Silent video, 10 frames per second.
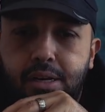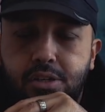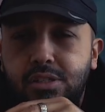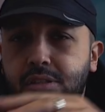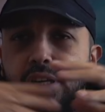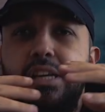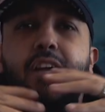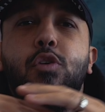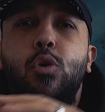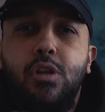just
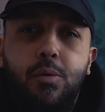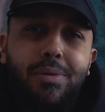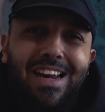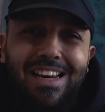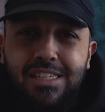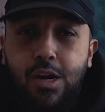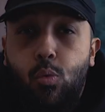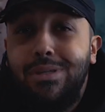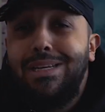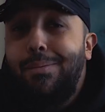give you a little bit of insight
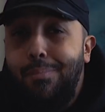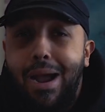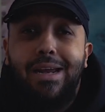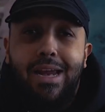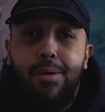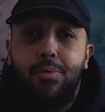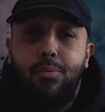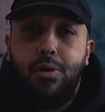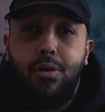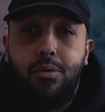what's in my camera
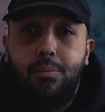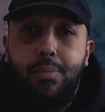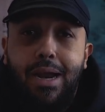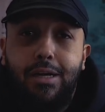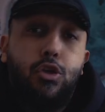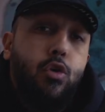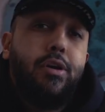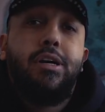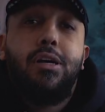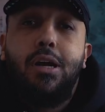bag
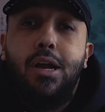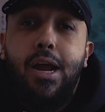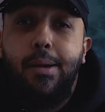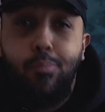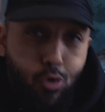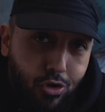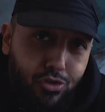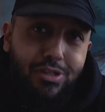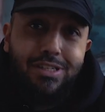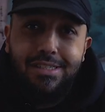during a
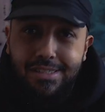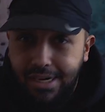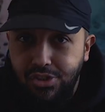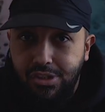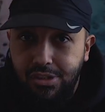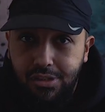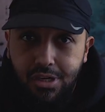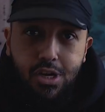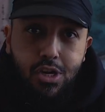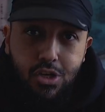portrait session.
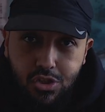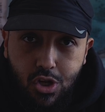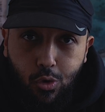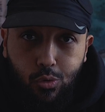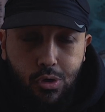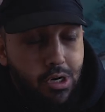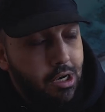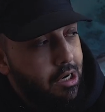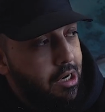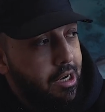So
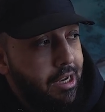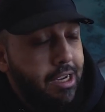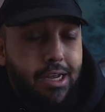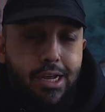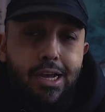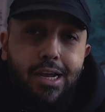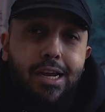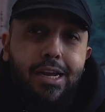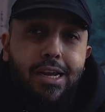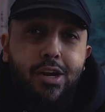
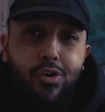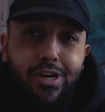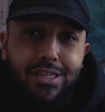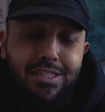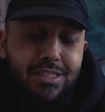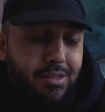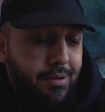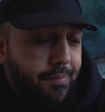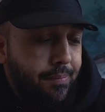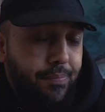here it is.
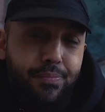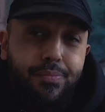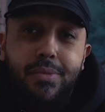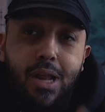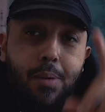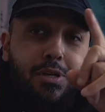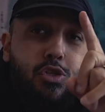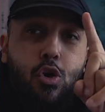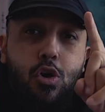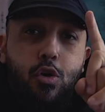I'm gonna
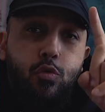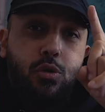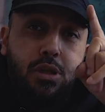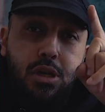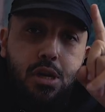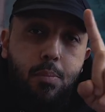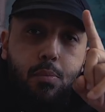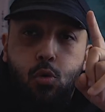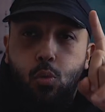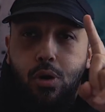start off with the
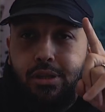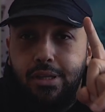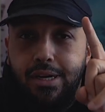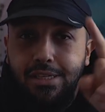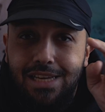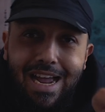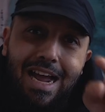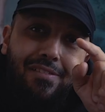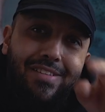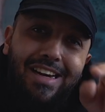number one thing to
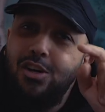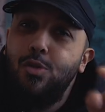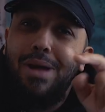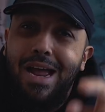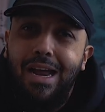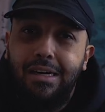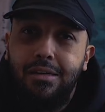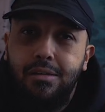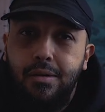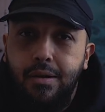have in your bag
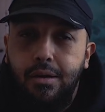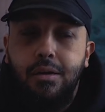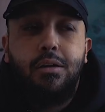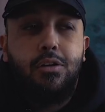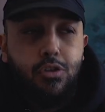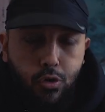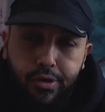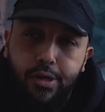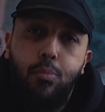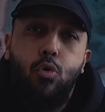
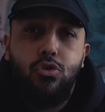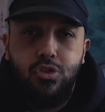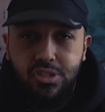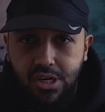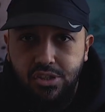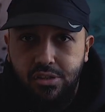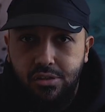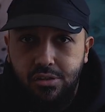during a portrait session.